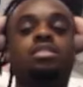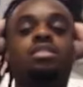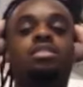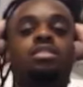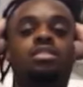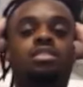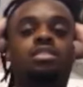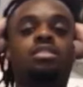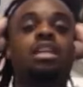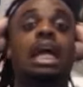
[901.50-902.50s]

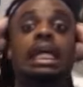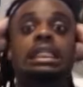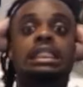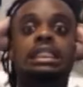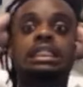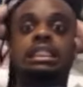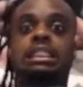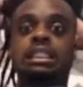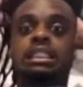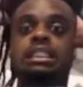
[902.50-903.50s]

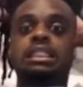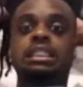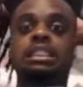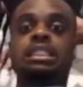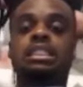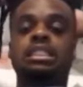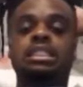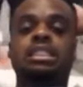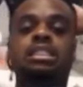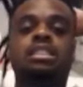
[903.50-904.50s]

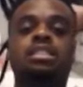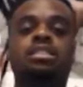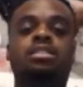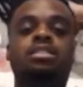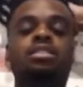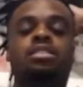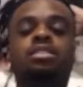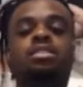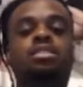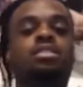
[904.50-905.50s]

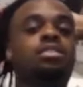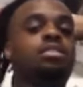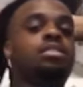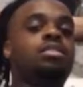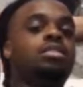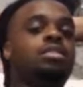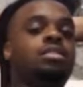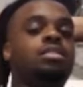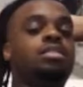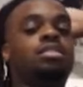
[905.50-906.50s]

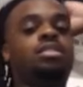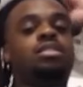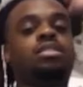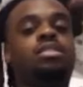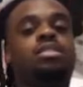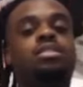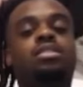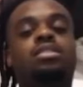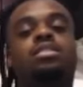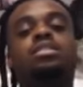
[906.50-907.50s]

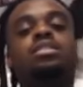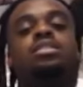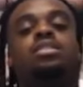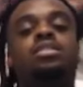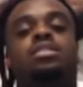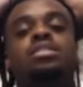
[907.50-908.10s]
No words are spoken by the person on screen.